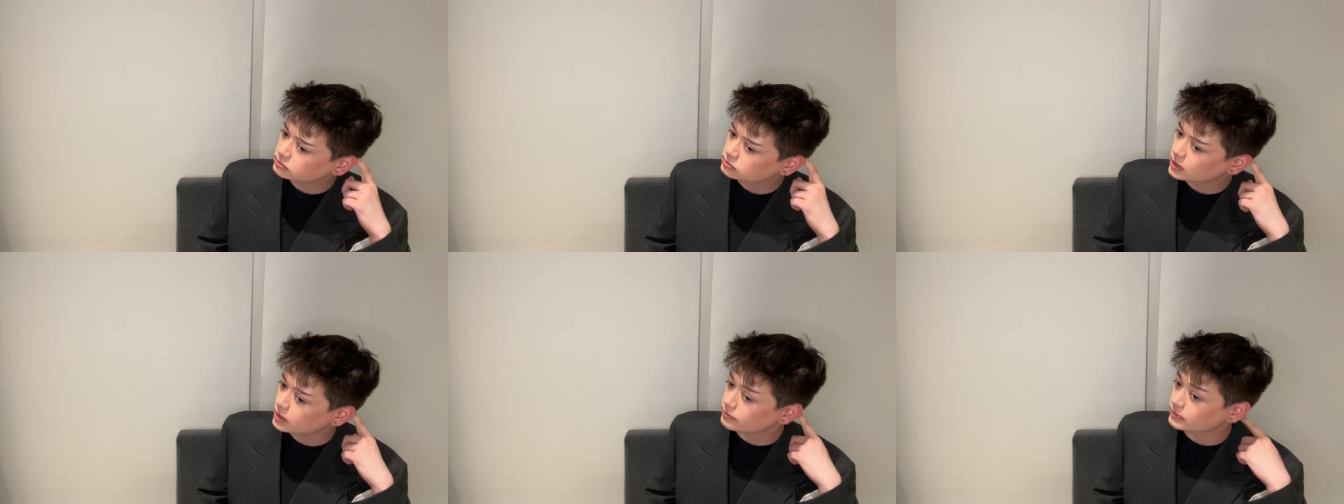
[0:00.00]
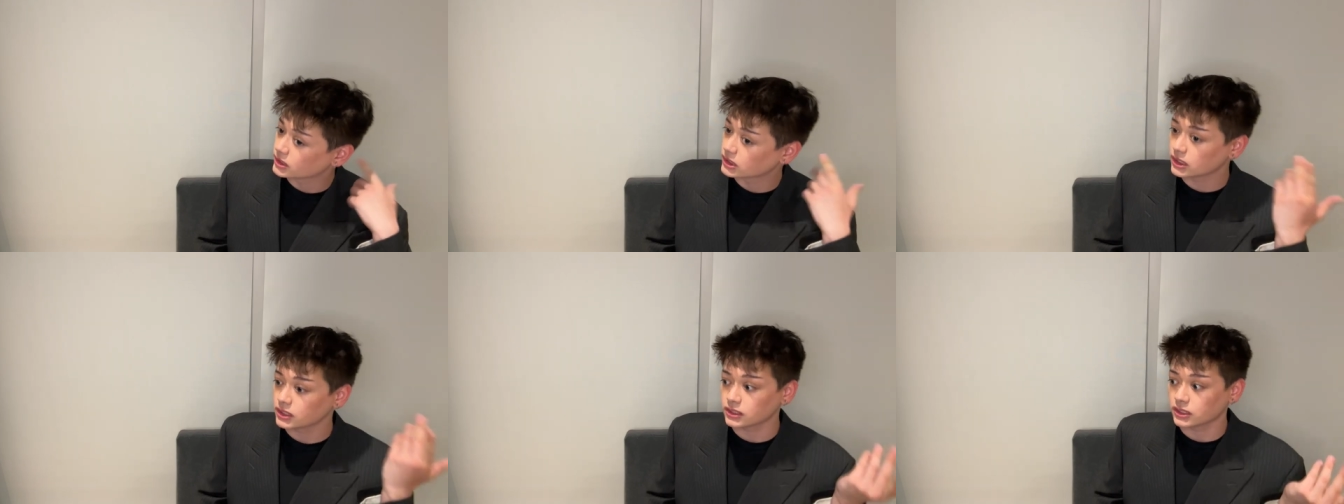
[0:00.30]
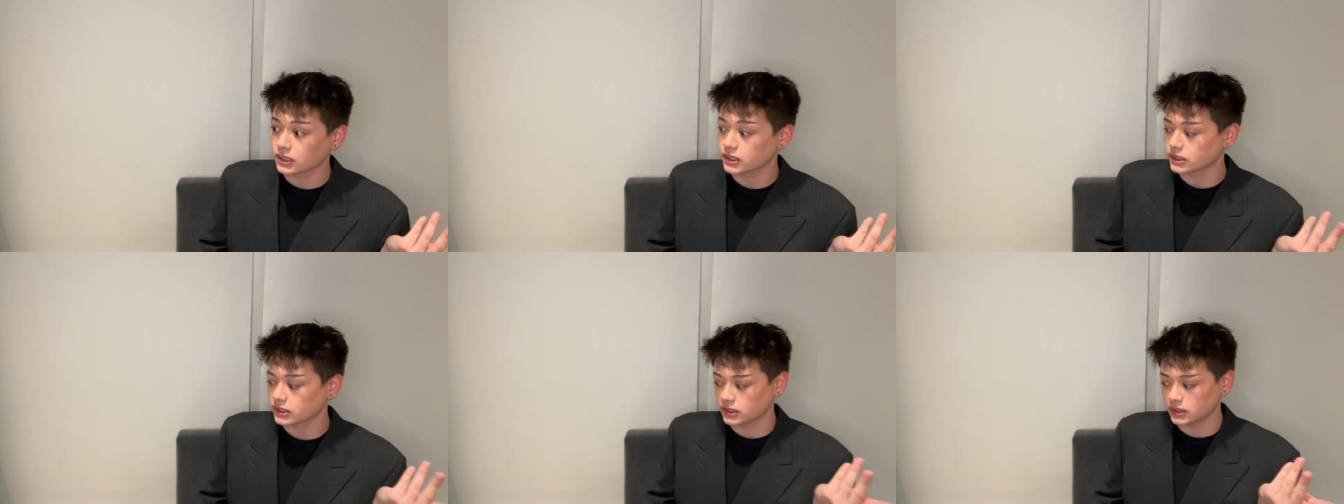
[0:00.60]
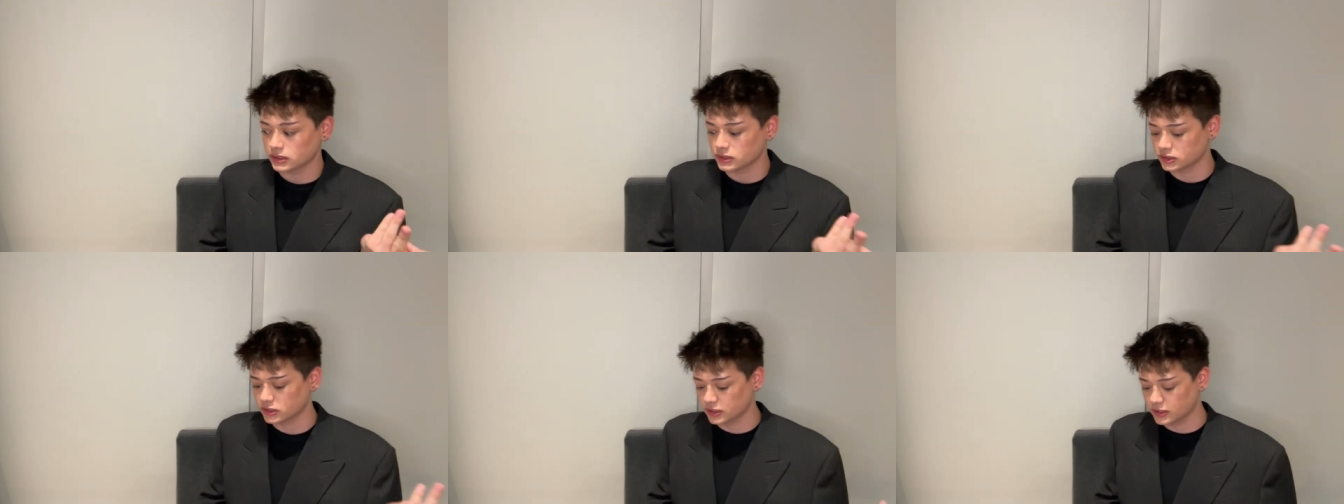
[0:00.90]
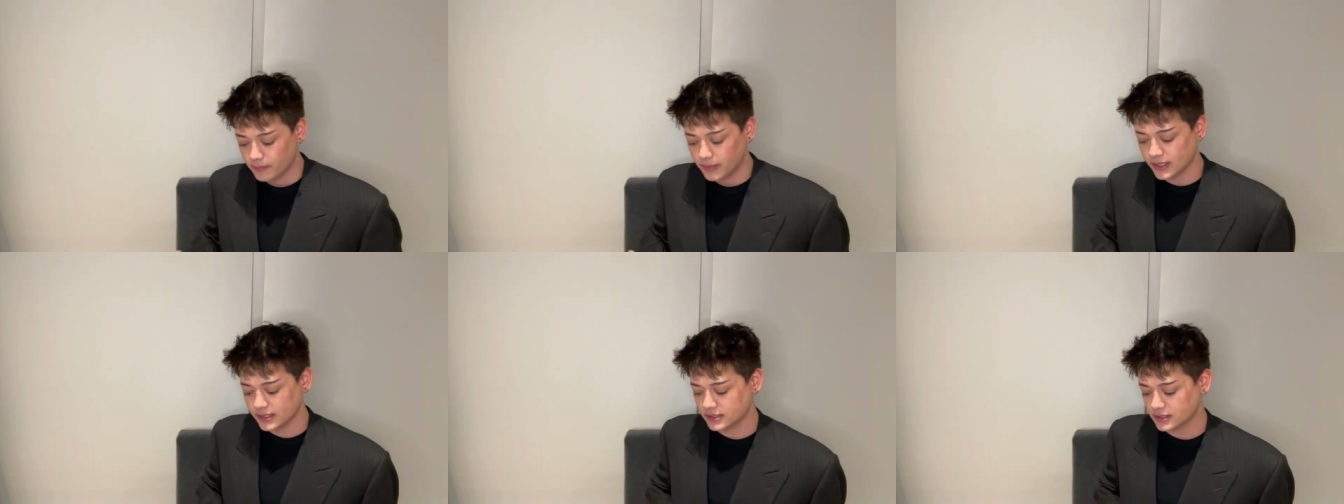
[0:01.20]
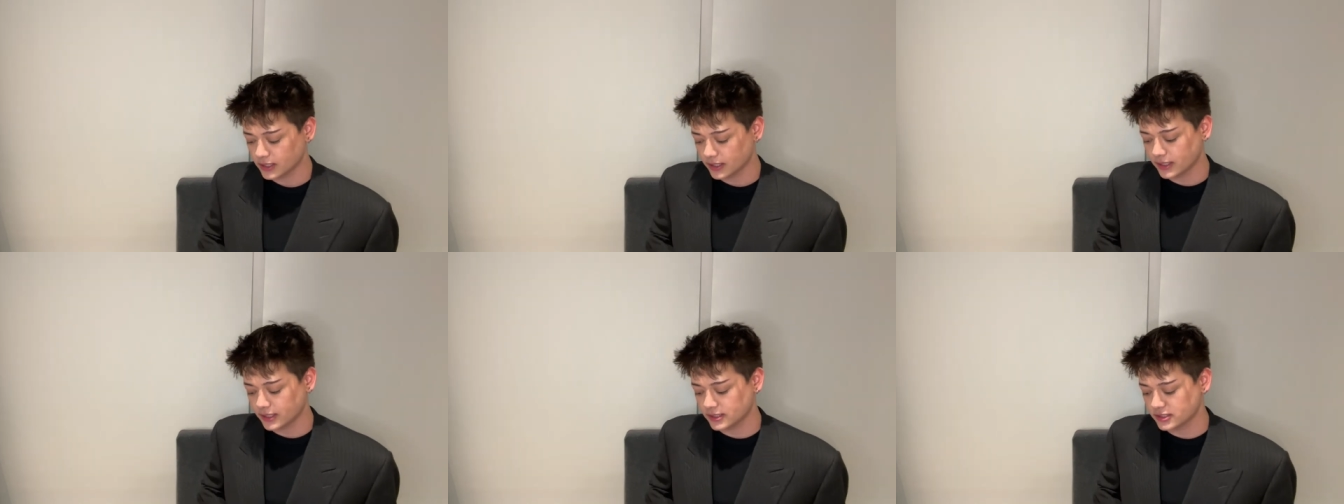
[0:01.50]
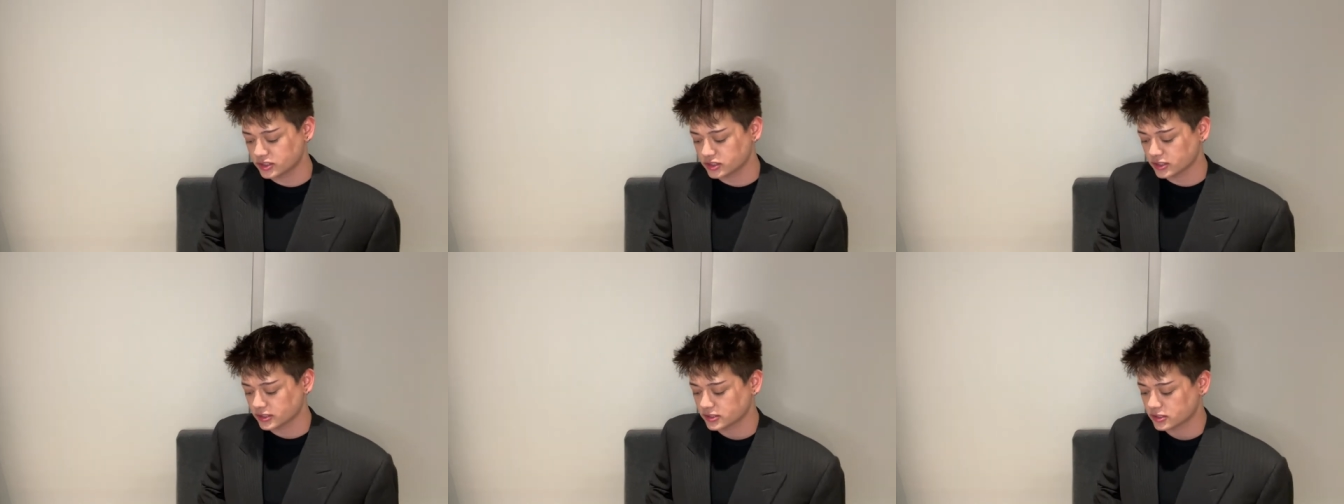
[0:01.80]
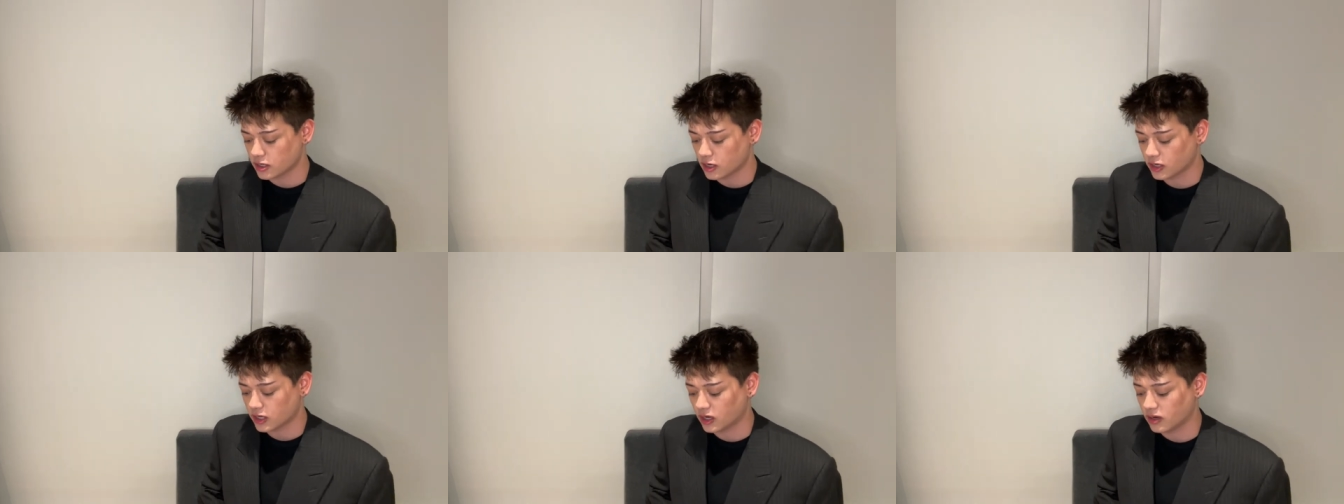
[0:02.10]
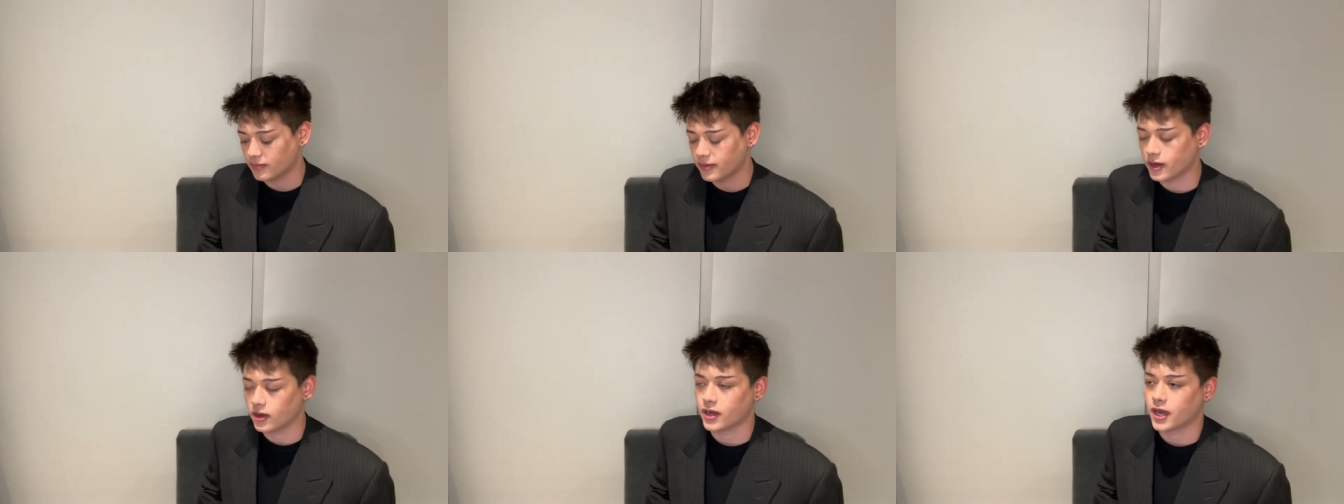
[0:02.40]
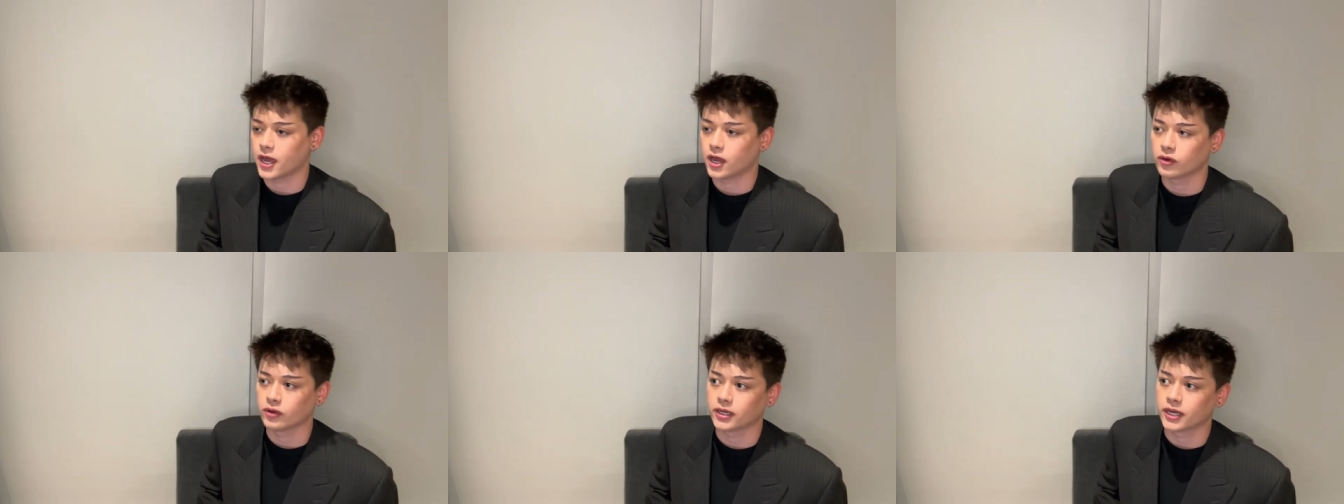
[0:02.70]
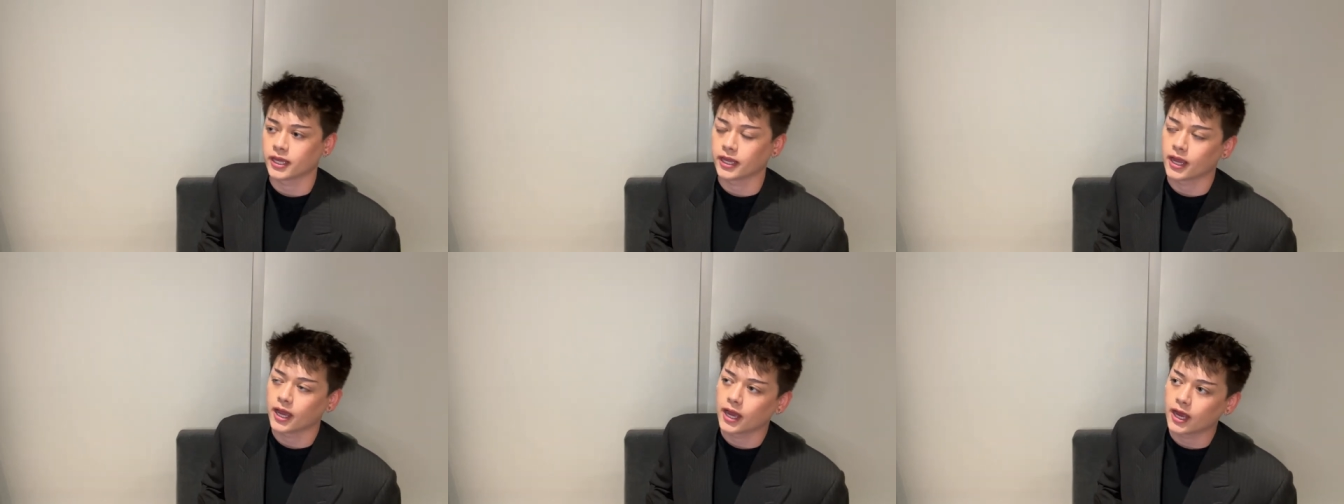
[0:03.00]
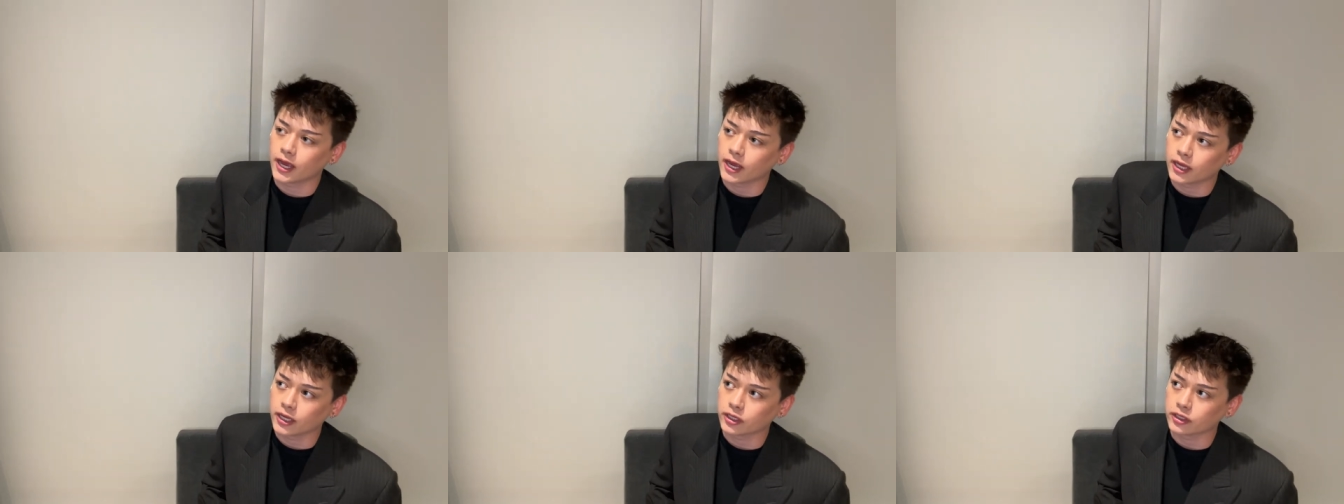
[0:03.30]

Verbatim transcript: I mean, I like it, shit. Basically, he's just talking about how in A I,